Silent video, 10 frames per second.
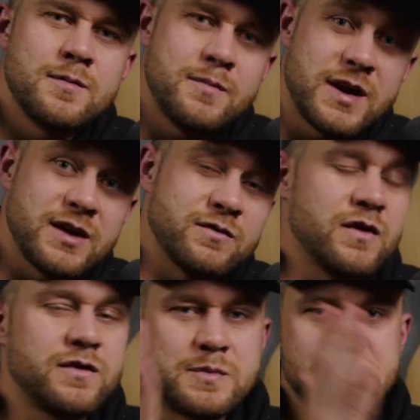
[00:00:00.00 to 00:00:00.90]
meaning
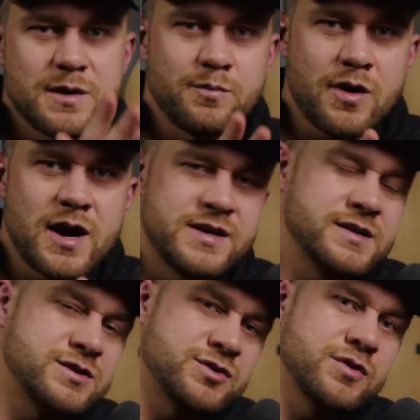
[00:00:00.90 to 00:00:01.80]
50%
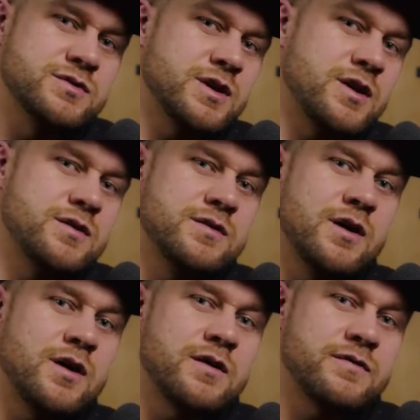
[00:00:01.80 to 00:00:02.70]
brightness, true tone
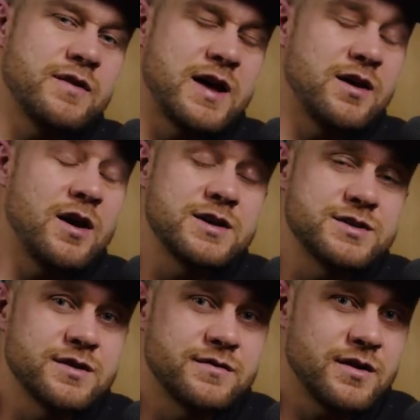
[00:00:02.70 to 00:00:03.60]
off, and night
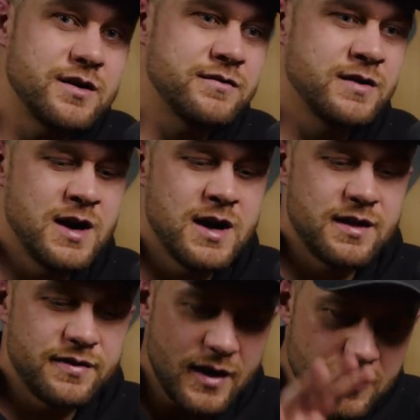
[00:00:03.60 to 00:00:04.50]
shift off.
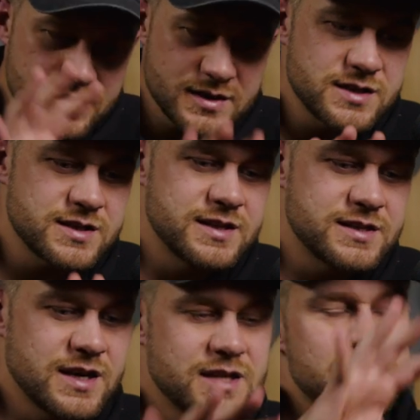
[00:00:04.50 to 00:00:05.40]
They'll essentially
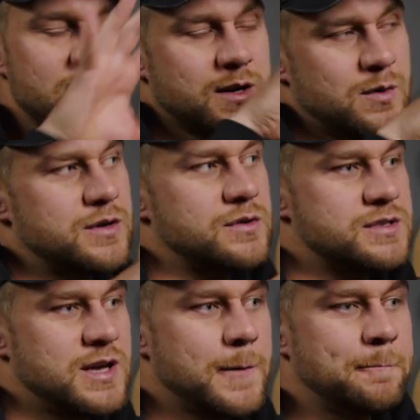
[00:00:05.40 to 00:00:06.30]
see exactly what you're
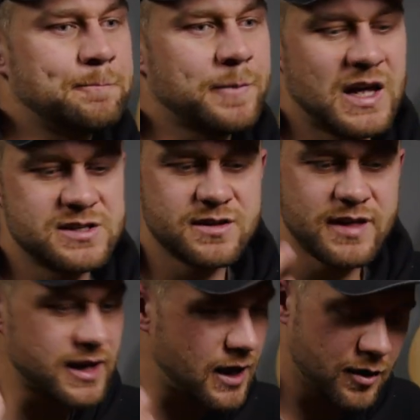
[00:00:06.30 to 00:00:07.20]
seeing. And so
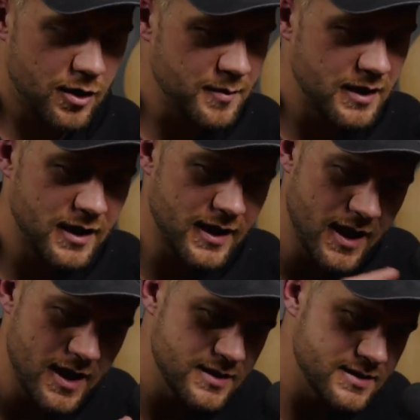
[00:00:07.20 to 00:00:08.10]
they can comment like,
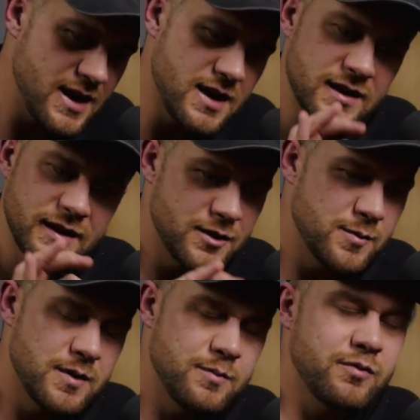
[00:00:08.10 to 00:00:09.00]
hey, is that a little
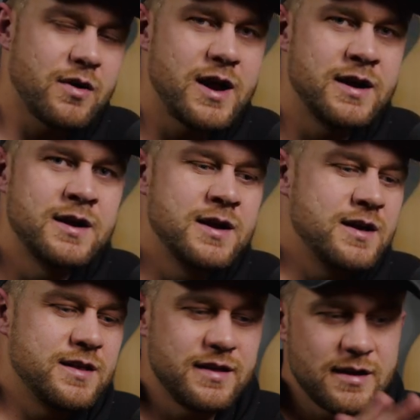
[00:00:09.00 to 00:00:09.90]
bit bright
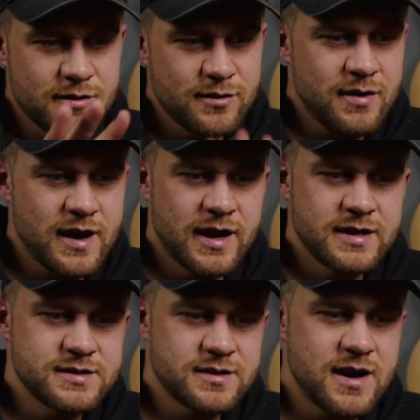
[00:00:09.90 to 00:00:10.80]
there on the right
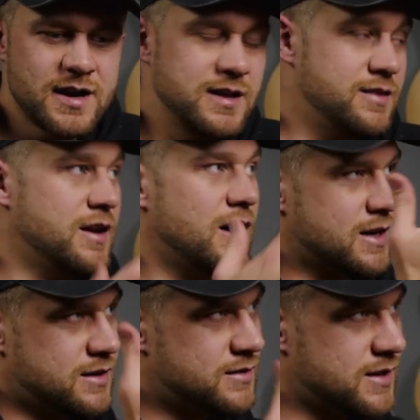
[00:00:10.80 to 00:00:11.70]
hand side? And then I
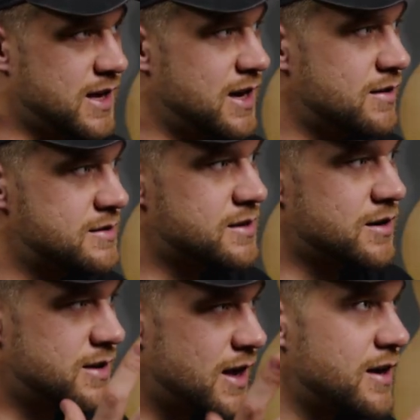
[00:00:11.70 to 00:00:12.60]
can look here and
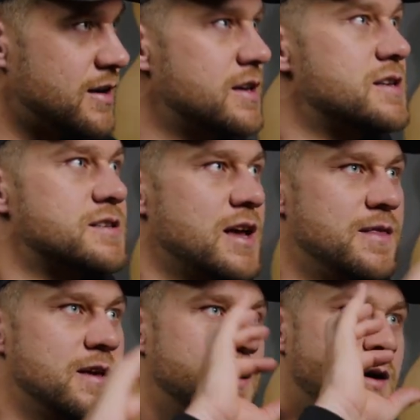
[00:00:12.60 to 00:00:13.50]
go, yeah, it is.
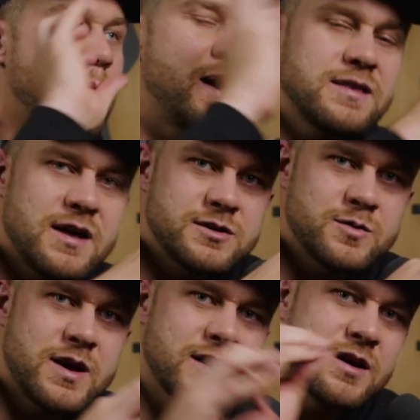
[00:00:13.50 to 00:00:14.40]
And then make that
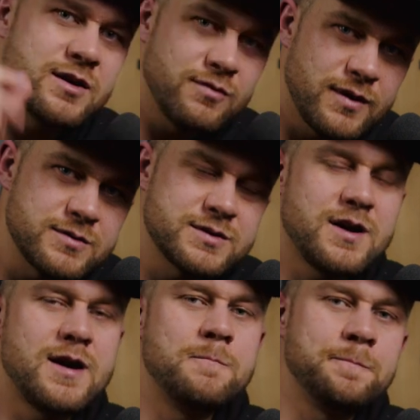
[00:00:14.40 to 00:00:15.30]
tweak in real
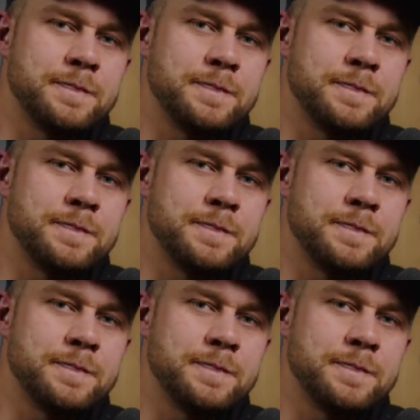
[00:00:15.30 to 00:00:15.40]
time.